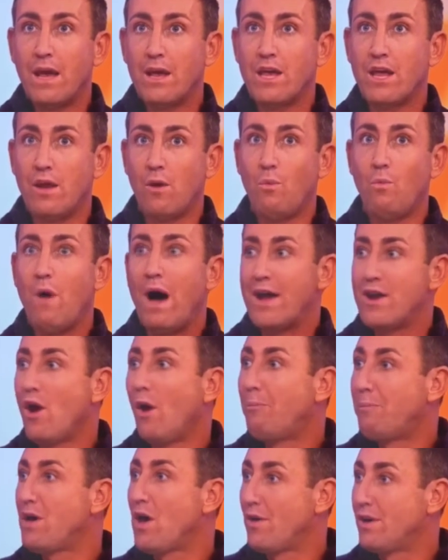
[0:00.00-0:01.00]
you know, why
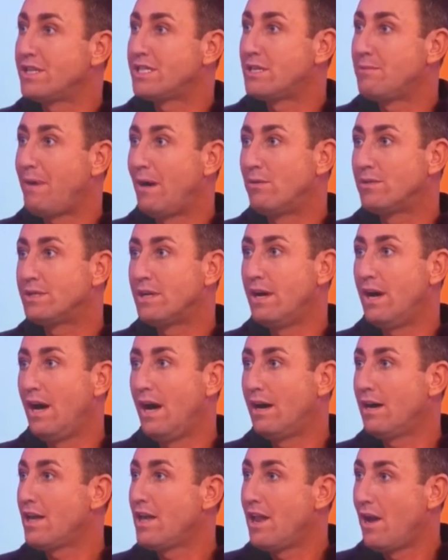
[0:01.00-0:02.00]
not be honest about
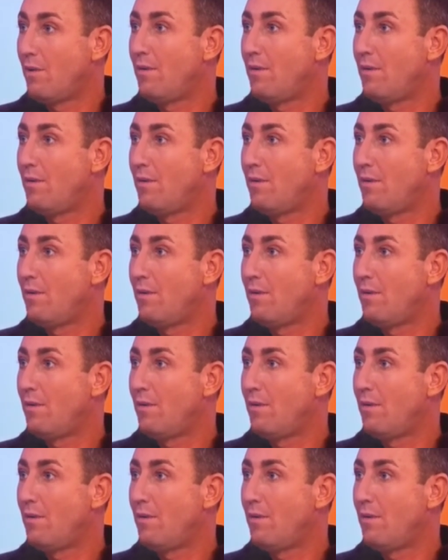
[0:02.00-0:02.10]
it? You know,